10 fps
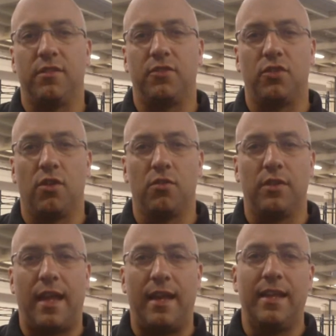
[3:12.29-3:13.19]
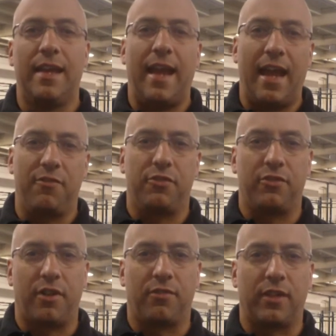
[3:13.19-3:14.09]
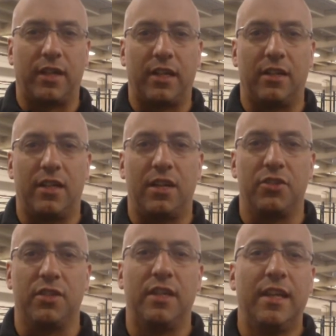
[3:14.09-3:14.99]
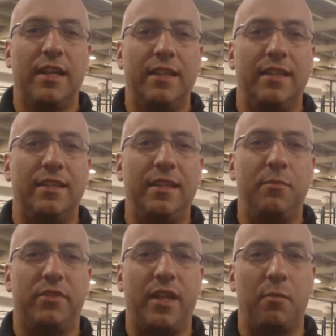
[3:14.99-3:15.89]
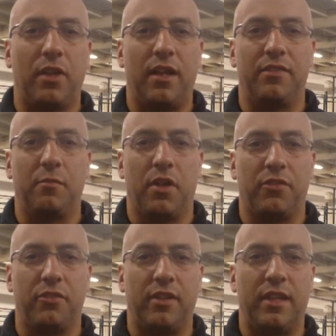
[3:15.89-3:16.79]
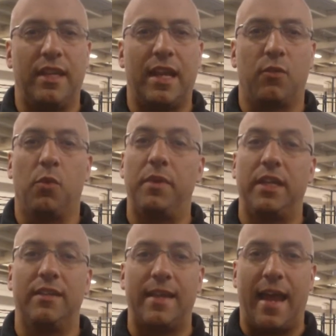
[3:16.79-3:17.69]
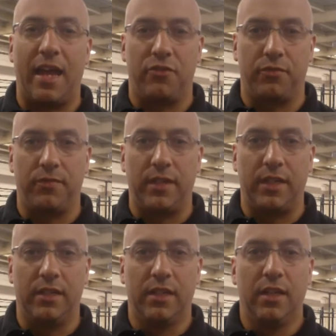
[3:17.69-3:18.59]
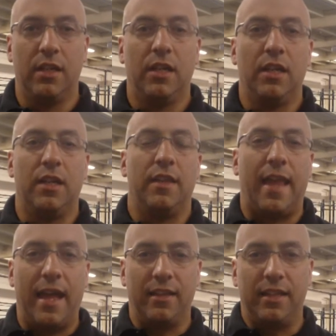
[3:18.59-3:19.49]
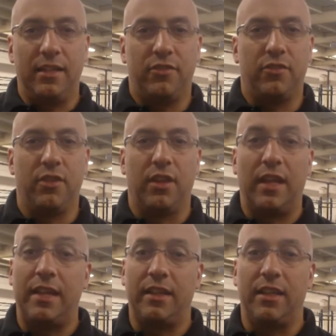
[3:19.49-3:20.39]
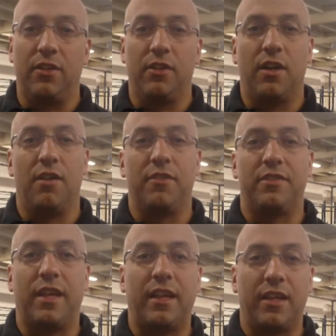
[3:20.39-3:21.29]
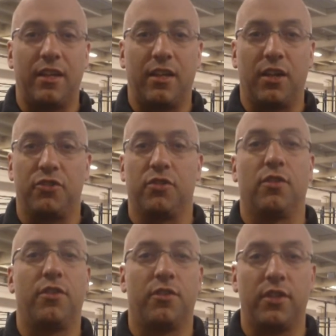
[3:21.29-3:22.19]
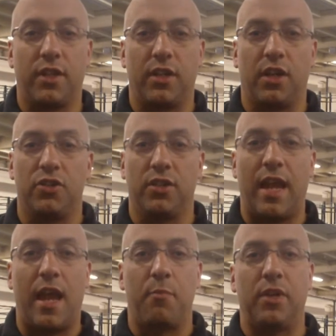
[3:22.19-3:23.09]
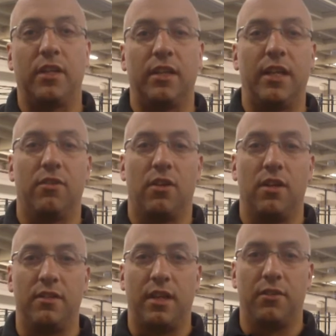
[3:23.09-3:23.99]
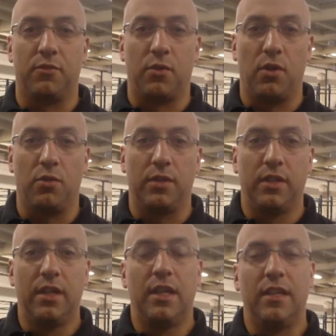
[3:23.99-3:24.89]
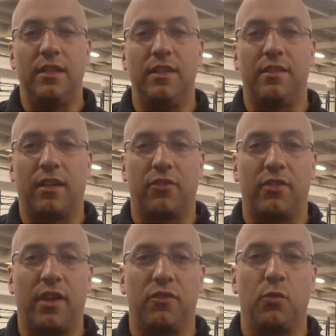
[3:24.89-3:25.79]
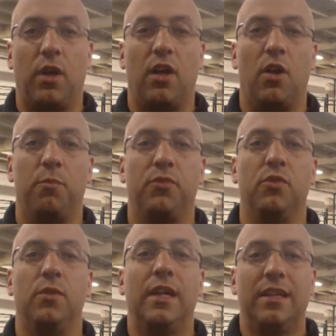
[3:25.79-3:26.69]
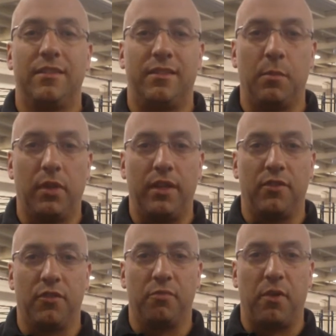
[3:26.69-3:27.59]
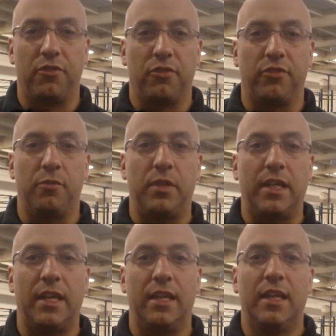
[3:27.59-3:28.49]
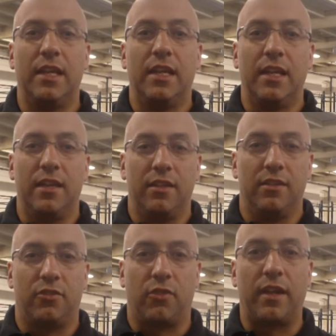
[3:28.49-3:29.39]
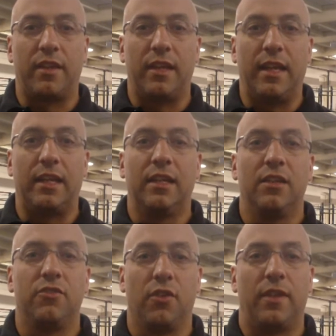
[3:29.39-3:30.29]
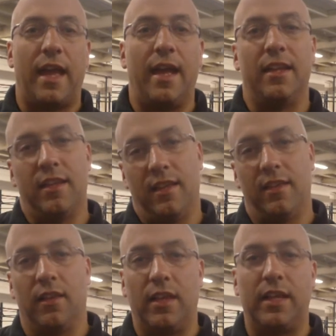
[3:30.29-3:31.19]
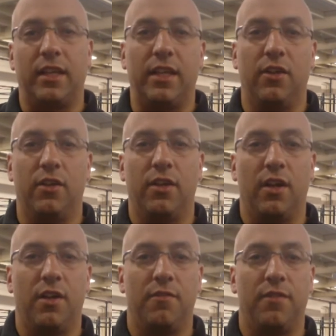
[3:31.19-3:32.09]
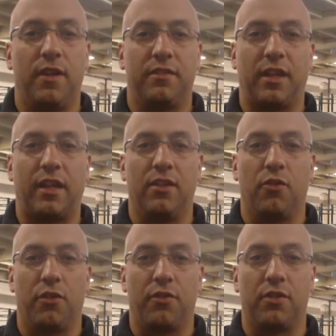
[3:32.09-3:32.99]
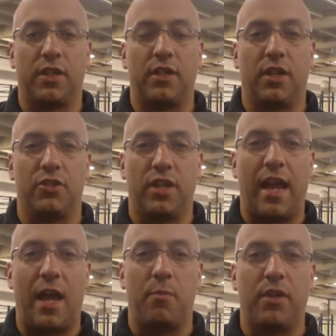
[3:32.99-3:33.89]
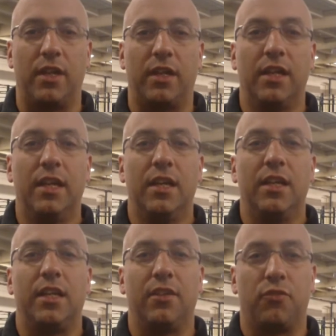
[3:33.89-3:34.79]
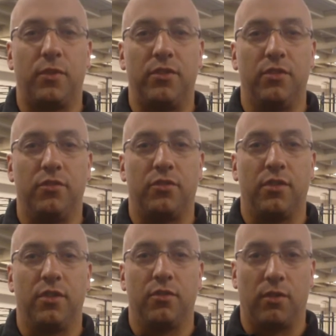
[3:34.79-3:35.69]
have shown that after suffering a concussion, the deep stabilizing muscles in the neck will begin to atrophy. That leads to the likelihood of a second concussion or a third concussion happening later on down the road. These exercises will help to stimulate those muscles to begin strengthening so that the likelihood of a second or third concussion happening gets reduced